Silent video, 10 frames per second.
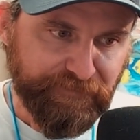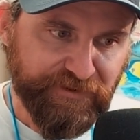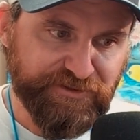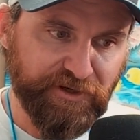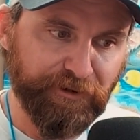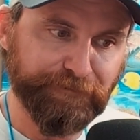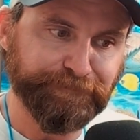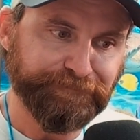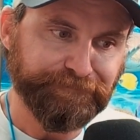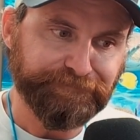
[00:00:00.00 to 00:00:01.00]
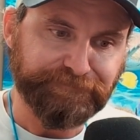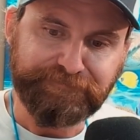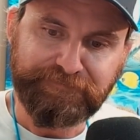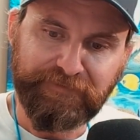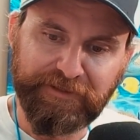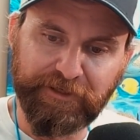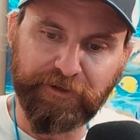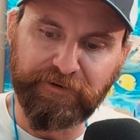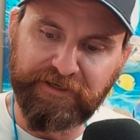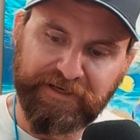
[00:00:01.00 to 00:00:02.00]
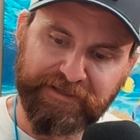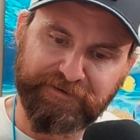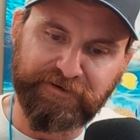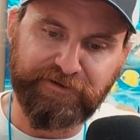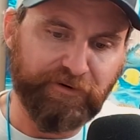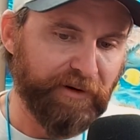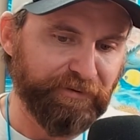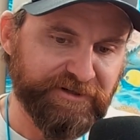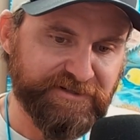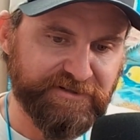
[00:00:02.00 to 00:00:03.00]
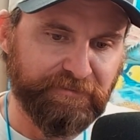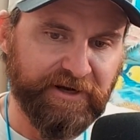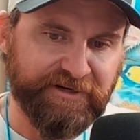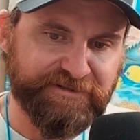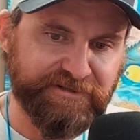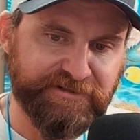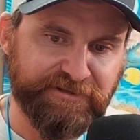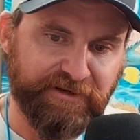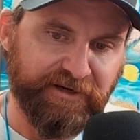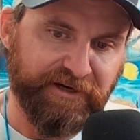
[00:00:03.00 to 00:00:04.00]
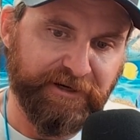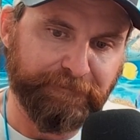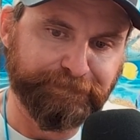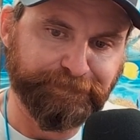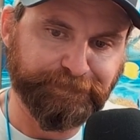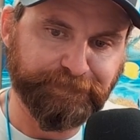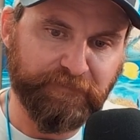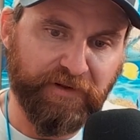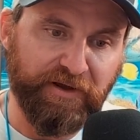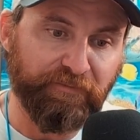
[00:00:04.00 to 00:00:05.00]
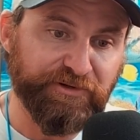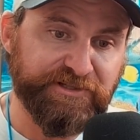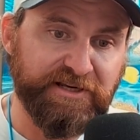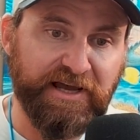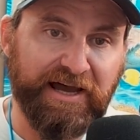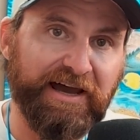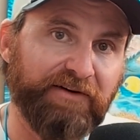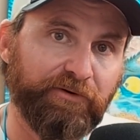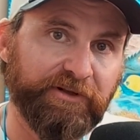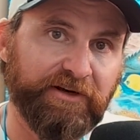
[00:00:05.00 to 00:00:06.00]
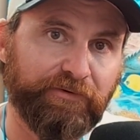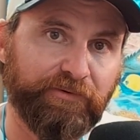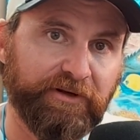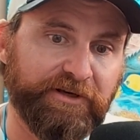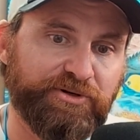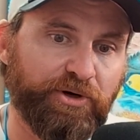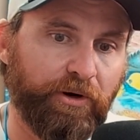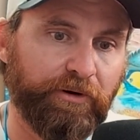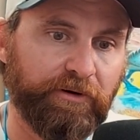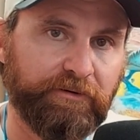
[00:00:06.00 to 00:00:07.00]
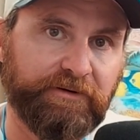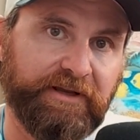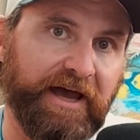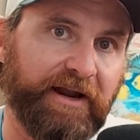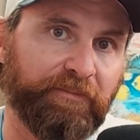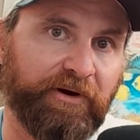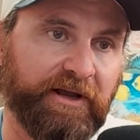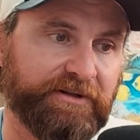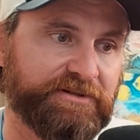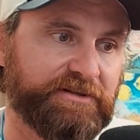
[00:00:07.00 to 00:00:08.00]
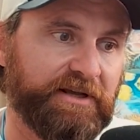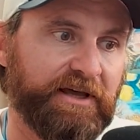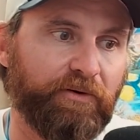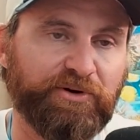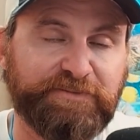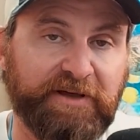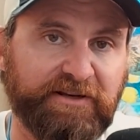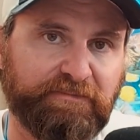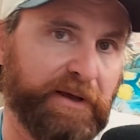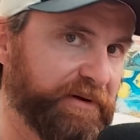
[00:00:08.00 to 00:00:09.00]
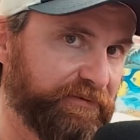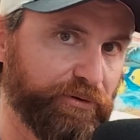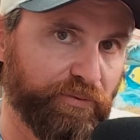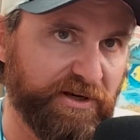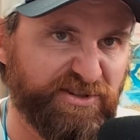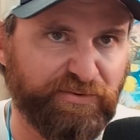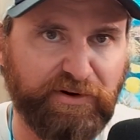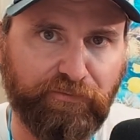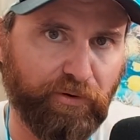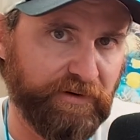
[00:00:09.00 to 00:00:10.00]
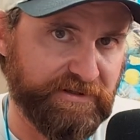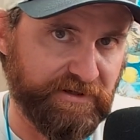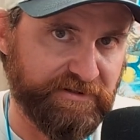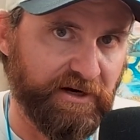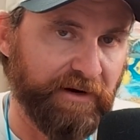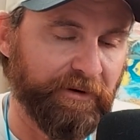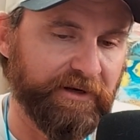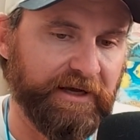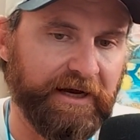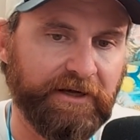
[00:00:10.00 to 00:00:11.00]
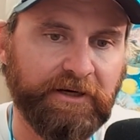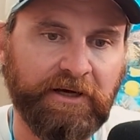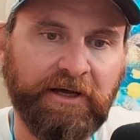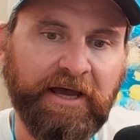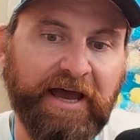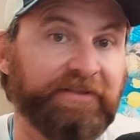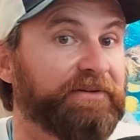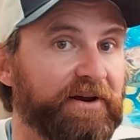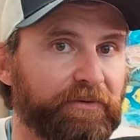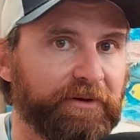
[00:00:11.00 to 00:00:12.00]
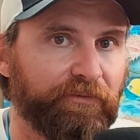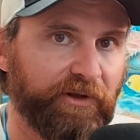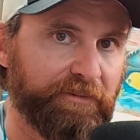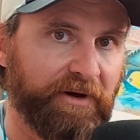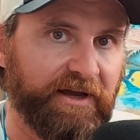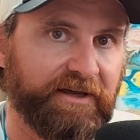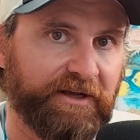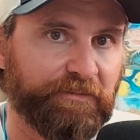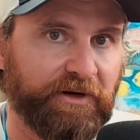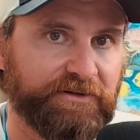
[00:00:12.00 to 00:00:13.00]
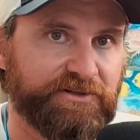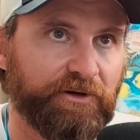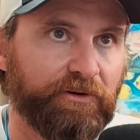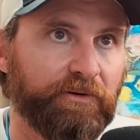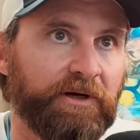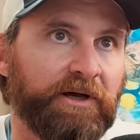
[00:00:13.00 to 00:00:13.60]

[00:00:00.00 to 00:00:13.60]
So, there are pluses and minuses, and we'll see. I've only ever really chartered catamarans or spent maybe a few weeks, 3 or 4 weeks at a time on a cat, and they've never been really my catamaran. So